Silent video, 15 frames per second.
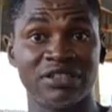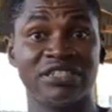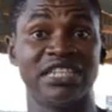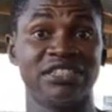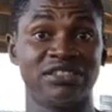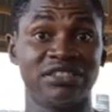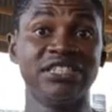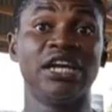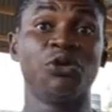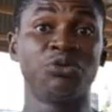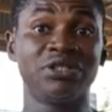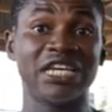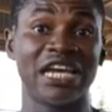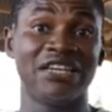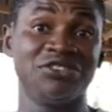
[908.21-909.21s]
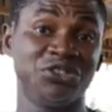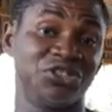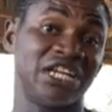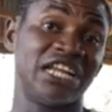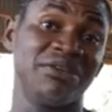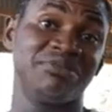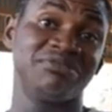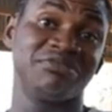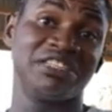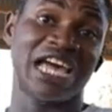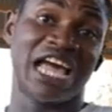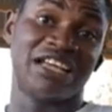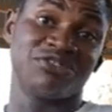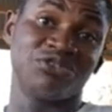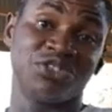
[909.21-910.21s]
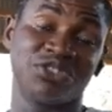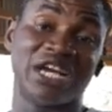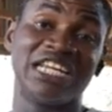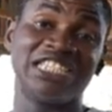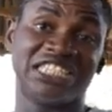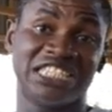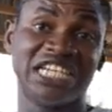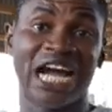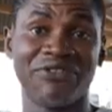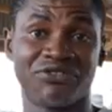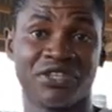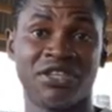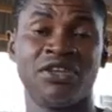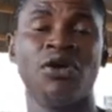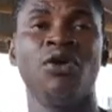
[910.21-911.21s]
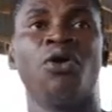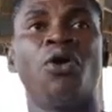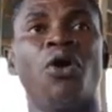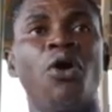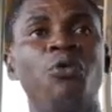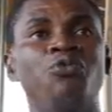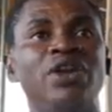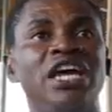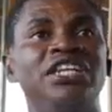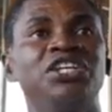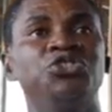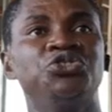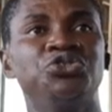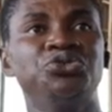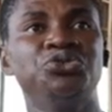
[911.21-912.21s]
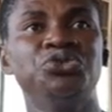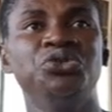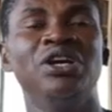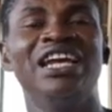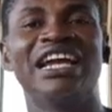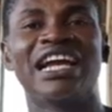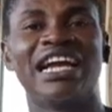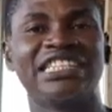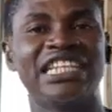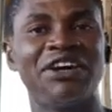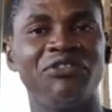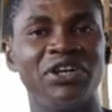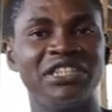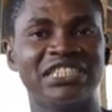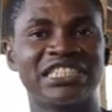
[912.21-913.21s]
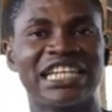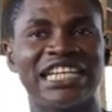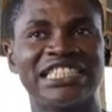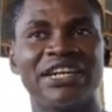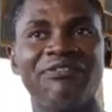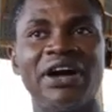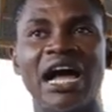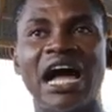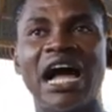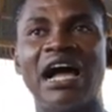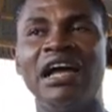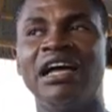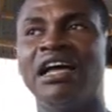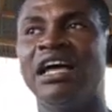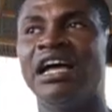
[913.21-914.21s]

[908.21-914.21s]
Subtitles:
they are usually shaft, or where they do cassava. This cassava